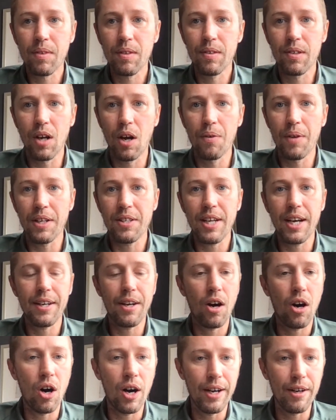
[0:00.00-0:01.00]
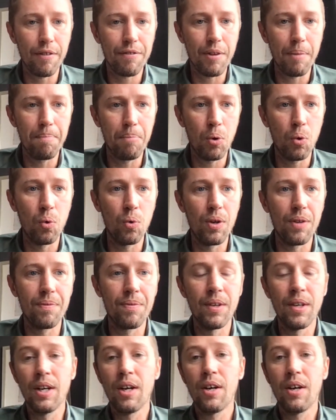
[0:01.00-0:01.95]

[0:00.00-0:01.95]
You know, they take their eye off the ball and